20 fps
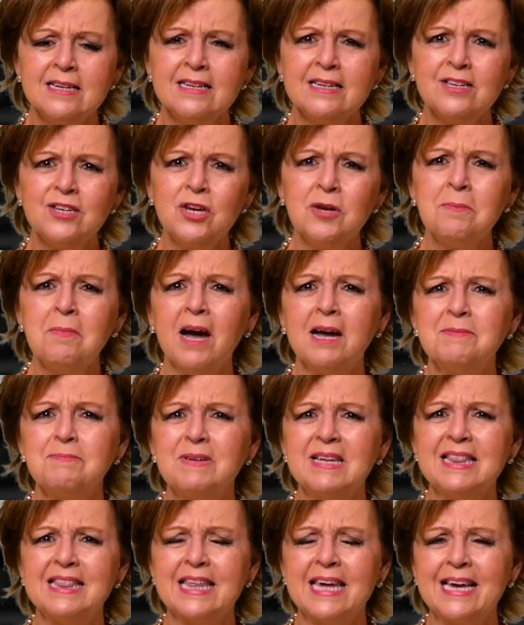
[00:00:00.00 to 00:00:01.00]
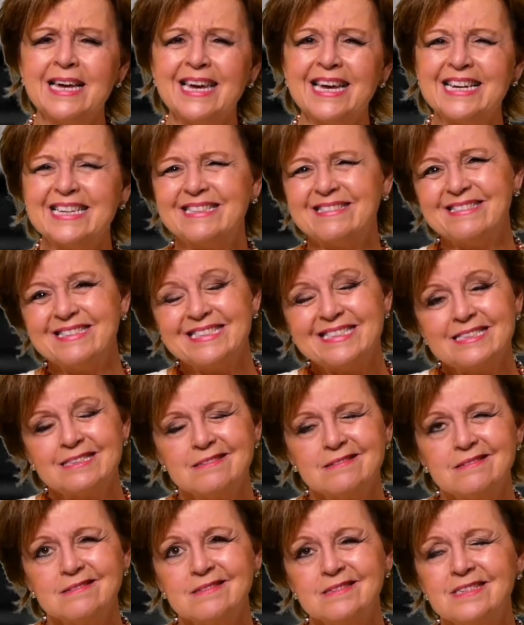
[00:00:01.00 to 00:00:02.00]
You might be thinking,
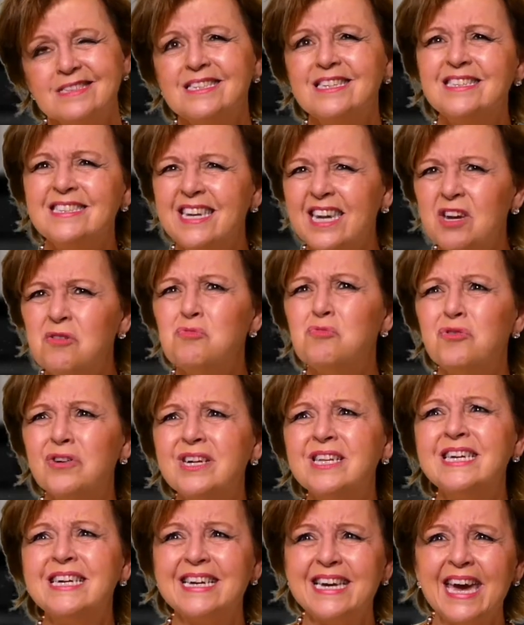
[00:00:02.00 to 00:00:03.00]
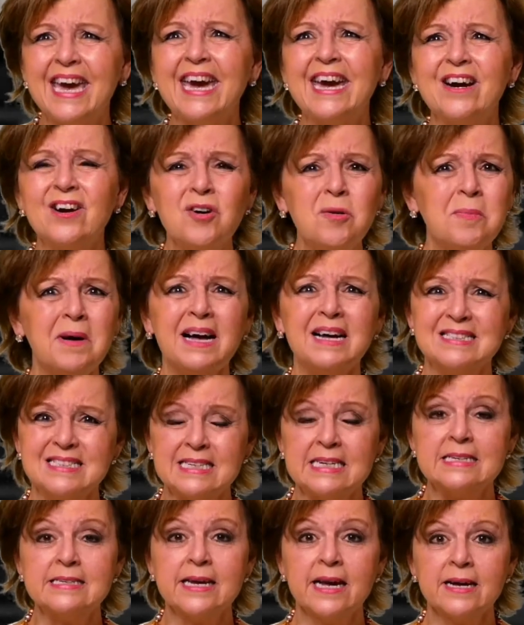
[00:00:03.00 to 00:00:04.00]
does He really care about
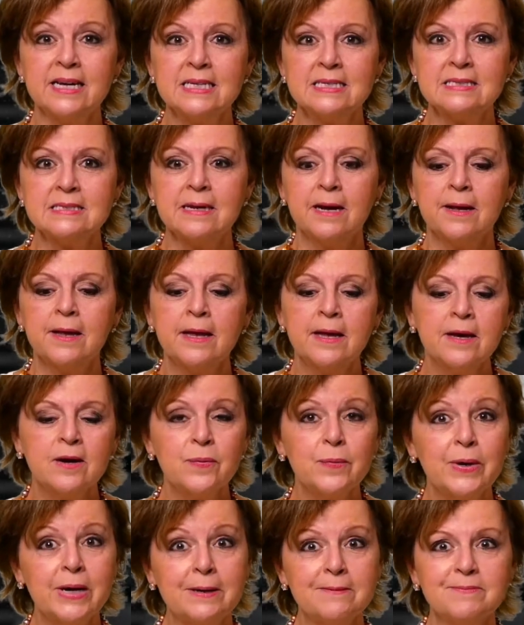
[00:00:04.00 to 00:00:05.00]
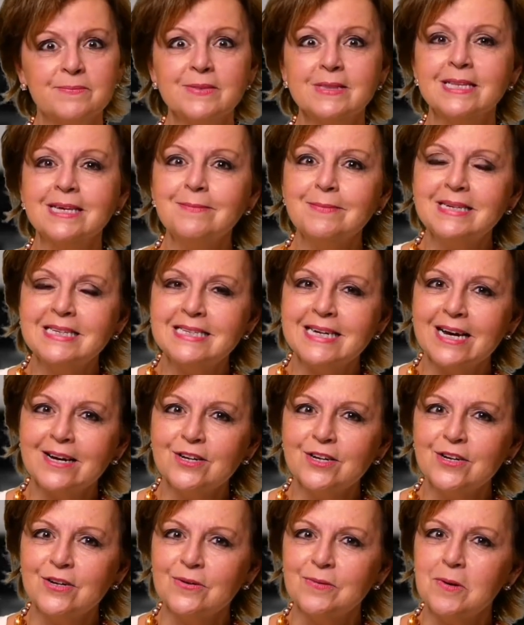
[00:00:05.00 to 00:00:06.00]
details? Well, let me tell
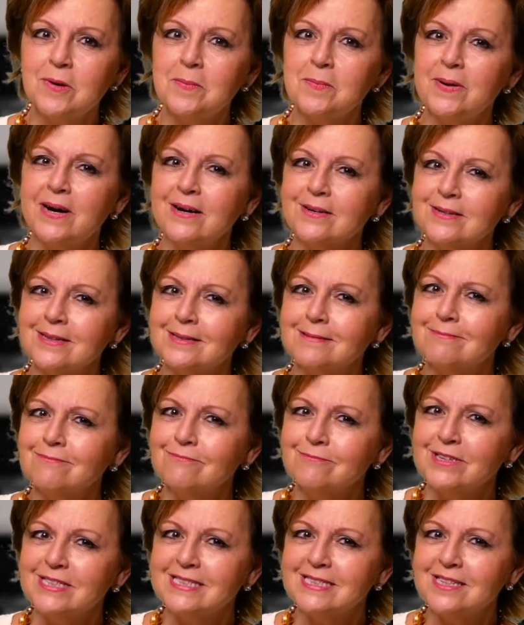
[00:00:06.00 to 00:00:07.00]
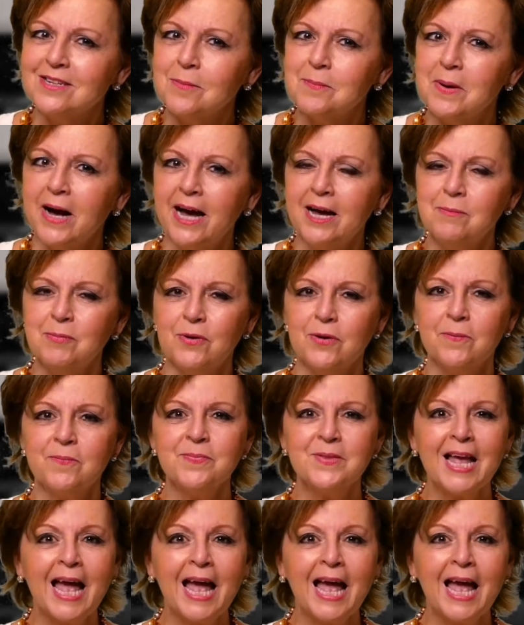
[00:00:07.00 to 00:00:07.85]
you about what's in the Bible.